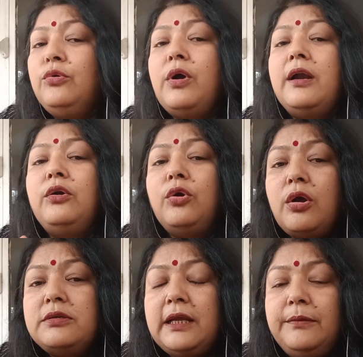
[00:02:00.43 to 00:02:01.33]
you are
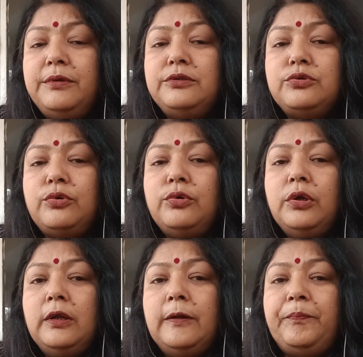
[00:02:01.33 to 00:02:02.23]
not able to
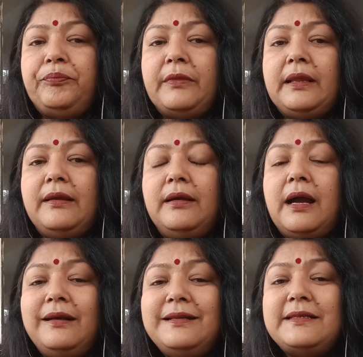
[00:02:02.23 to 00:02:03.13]

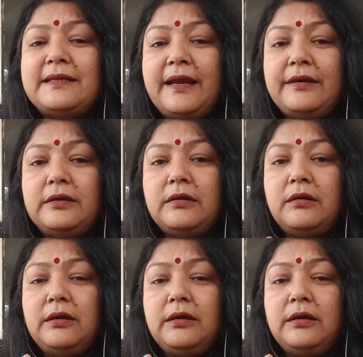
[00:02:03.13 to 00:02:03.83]
understand,